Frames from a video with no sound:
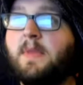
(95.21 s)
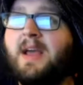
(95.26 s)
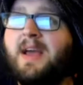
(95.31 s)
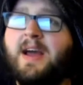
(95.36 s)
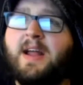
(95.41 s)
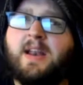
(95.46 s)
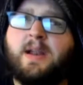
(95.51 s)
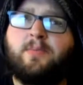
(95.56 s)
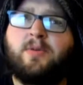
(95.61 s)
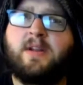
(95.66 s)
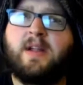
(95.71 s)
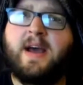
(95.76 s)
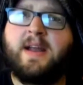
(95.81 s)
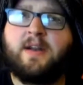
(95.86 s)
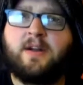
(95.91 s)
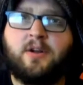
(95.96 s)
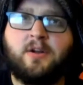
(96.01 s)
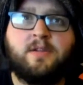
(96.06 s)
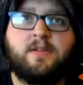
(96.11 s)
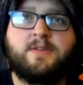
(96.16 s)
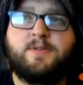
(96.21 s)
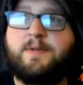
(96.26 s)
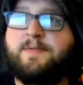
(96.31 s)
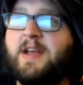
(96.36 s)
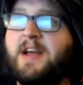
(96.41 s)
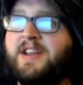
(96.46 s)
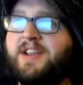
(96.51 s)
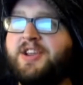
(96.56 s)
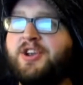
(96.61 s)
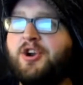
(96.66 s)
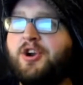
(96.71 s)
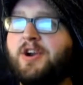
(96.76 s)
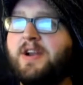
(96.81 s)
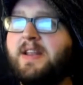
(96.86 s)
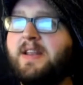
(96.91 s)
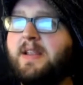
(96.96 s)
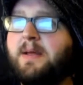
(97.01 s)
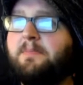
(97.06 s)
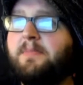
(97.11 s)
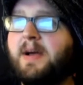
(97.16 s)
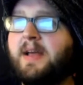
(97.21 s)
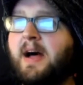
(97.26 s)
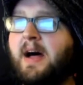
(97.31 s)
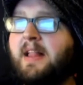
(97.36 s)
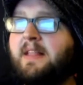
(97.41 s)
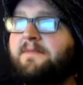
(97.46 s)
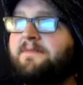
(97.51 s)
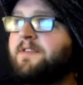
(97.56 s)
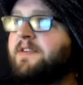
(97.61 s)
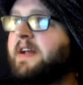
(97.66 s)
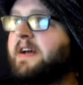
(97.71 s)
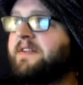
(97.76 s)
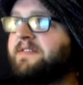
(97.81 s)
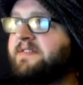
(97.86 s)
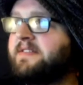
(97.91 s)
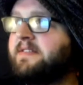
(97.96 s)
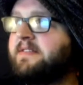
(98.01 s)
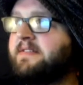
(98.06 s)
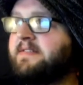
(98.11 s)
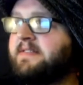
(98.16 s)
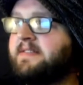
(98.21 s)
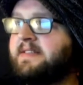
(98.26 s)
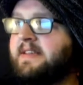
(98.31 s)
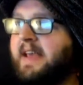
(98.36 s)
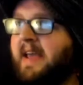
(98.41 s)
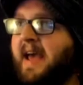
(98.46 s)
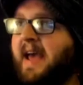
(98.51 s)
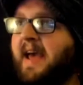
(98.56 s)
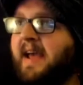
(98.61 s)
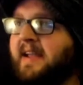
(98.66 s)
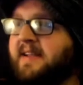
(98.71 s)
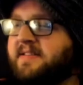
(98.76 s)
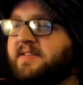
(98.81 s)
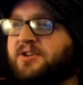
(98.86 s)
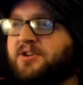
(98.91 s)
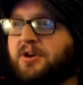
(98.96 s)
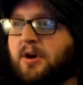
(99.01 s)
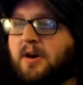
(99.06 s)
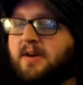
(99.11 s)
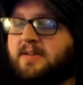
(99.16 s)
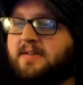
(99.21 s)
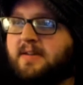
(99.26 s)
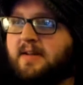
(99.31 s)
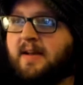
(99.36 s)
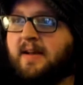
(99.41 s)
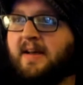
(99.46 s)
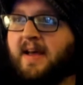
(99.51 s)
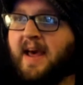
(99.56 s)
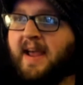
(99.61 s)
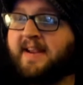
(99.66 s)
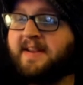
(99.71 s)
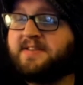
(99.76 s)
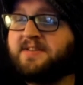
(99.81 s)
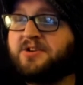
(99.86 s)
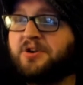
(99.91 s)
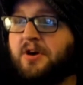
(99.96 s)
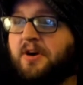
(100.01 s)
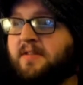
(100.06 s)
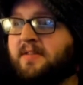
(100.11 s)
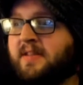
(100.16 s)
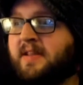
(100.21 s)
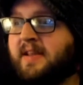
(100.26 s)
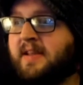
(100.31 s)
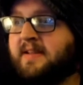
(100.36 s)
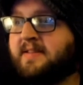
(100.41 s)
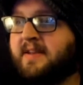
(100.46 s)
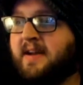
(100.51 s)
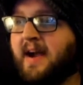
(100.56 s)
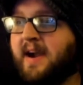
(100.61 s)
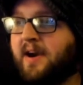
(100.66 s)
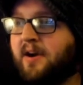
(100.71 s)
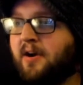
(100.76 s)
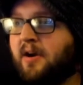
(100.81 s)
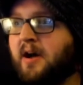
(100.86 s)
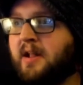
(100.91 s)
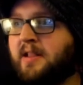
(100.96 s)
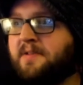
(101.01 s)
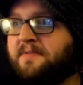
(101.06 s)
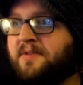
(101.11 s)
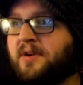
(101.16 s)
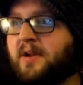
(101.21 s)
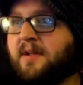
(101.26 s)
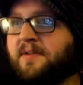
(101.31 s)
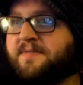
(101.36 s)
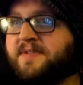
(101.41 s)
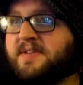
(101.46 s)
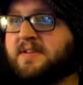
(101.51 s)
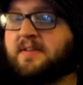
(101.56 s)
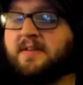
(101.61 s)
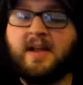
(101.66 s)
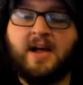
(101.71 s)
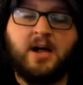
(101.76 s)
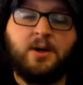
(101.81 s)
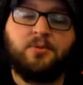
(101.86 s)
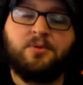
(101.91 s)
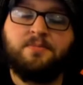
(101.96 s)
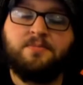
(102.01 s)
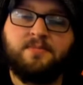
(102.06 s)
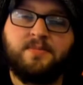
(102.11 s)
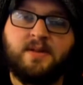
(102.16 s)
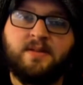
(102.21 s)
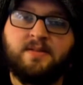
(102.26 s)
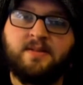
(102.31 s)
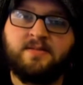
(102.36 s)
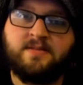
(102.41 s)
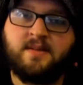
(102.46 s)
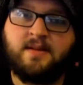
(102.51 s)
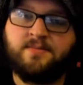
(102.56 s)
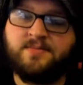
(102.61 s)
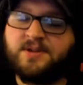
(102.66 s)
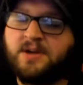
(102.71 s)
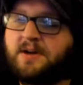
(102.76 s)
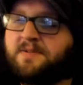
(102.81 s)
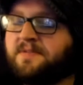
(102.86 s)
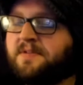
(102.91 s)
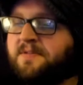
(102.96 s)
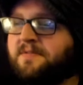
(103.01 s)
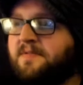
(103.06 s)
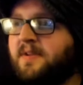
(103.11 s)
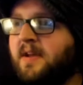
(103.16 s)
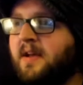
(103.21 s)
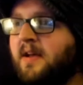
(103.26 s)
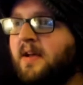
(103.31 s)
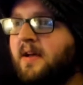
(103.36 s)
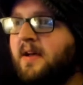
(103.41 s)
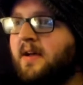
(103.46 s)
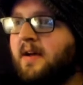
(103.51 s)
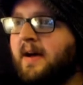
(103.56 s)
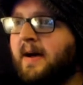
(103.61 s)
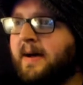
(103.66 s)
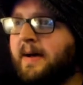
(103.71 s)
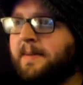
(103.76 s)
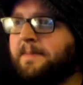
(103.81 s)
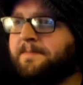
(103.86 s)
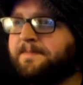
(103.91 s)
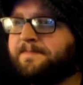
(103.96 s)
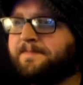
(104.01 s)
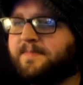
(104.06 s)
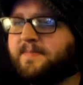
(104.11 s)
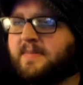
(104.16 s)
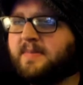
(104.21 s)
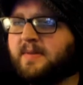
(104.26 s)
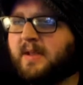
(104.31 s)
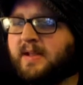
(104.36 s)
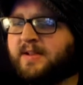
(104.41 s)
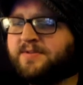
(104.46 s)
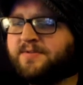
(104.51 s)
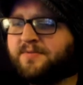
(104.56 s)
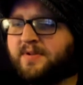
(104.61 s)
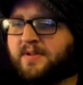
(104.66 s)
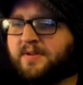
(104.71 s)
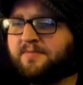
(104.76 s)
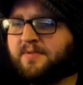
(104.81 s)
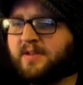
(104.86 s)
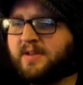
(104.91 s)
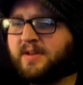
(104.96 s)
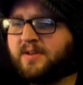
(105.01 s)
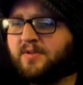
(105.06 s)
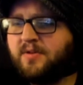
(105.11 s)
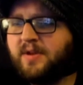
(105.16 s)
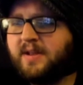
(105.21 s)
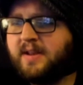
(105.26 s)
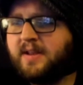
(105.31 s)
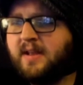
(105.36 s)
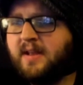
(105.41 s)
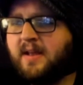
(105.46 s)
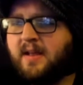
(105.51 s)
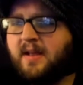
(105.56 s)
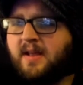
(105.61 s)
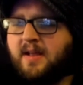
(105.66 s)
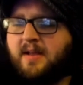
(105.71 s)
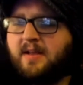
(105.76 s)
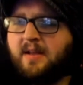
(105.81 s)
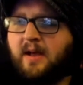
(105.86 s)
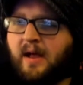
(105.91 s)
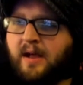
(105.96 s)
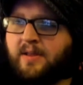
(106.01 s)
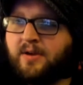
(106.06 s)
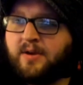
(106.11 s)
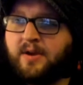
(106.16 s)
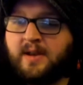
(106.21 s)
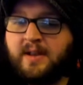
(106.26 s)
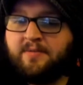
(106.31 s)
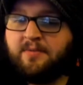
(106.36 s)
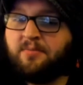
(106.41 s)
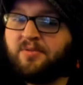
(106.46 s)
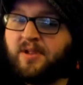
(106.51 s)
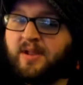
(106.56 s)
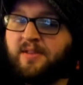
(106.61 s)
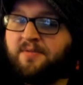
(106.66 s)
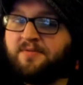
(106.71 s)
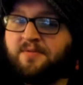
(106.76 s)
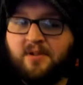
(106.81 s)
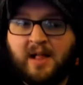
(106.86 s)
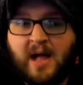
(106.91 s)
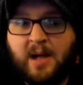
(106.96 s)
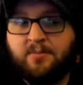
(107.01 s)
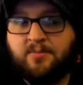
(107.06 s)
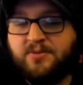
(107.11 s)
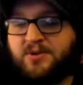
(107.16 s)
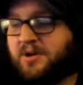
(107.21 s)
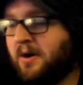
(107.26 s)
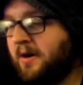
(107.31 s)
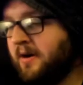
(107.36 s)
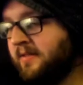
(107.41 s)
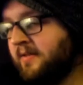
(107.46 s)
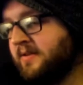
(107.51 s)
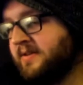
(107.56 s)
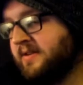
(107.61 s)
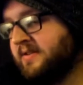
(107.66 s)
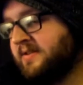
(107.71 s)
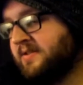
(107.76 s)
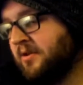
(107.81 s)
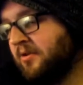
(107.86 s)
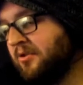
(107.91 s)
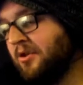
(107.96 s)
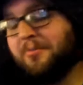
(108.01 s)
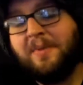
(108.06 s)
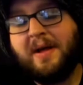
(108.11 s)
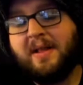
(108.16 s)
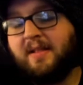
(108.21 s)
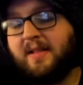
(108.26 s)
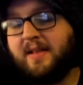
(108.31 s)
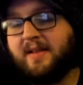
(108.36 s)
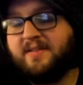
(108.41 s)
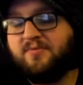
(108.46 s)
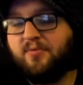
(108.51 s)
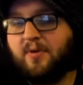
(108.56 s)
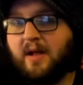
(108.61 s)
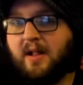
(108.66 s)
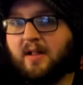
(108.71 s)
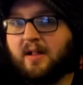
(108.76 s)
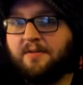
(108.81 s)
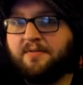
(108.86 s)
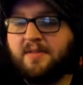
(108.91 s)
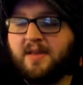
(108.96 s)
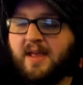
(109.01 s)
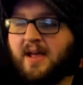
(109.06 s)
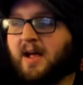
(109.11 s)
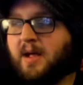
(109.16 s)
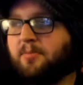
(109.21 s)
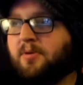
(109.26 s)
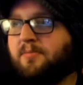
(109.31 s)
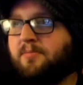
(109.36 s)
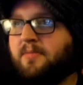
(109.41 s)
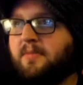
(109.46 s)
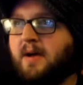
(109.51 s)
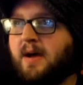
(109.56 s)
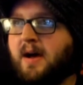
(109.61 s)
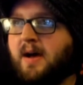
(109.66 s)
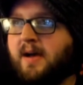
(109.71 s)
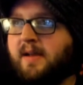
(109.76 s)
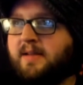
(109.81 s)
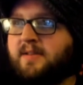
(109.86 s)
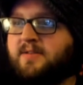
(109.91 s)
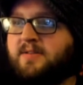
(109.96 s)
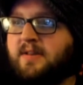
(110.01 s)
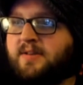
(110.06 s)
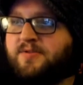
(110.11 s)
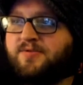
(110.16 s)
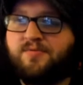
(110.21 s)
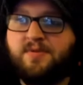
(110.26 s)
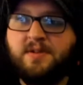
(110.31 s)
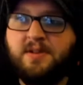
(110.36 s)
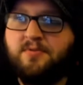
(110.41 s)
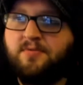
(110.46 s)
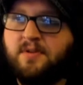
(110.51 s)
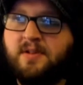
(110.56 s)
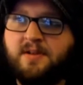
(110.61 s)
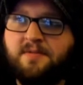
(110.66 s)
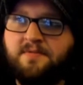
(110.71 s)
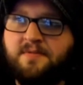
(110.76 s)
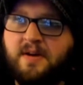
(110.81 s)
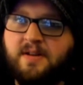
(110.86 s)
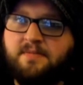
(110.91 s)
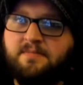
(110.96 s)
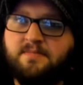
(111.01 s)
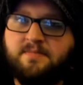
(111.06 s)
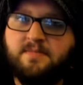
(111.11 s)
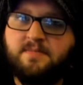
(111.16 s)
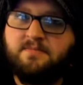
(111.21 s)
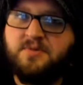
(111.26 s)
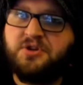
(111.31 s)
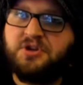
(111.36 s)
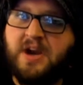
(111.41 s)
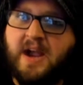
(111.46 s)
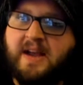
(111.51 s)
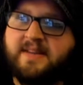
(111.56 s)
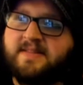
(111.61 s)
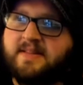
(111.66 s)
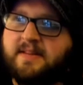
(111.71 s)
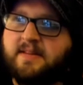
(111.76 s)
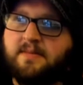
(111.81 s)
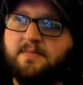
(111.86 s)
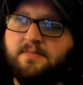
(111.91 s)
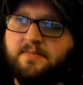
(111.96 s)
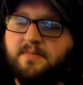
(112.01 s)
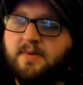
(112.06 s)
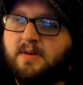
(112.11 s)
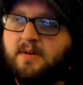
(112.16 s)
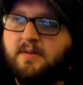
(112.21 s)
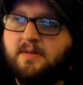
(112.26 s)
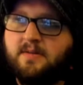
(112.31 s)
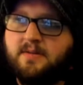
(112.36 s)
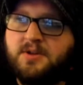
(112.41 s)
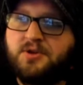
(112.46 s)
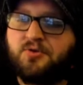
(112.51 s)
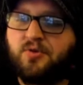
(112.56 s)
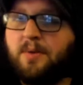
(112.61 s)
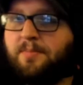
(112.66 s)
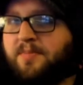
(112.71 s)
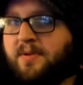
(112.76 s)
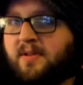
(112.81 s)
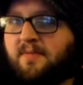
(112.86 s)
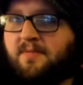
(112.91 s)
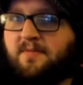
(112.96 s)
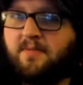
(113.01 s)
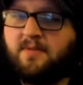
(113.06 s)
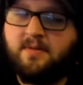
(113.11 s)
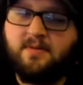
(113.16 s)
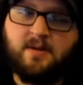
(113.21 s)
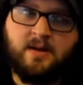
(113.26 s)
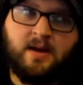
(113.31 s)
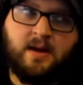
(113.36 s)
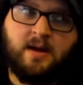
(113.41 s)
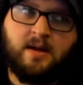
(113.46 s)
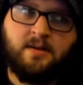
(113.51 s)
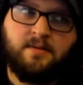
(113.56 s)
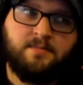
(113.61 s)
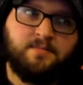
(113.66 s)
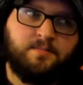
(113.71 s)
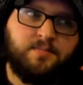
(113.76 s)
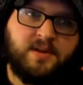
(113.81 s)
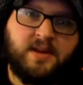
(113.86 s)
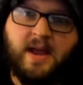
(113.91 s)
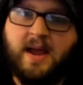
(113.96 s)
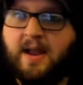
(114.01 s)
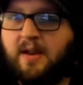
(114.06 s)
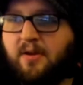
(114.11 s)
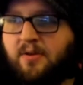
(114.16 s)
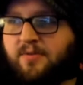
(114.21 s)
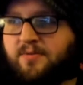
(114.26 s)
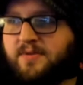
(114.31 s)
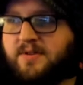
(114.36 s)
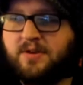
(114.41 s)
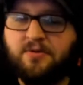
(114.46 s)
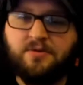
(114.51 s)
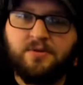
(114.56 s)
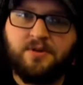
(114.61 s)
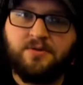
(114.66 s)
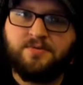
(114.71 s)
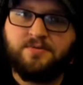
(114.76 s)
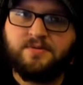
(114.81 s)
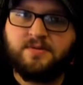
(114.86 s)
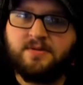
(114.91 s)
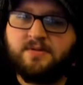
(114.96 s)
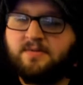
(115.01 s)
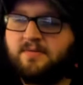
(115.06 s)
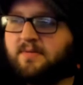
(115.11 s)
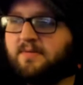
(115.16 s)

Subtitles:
At number 9 on our list, we've got Yearnin by Oliver Nelson. This is a Haggis chart. Haggis charted the entire Oliver Nelson album that this comes off of. It's really, really good. You can even play the full album chart, and there's a solo medley as well of the album. It's really, really fun, jazzy, trumpet, piano solos,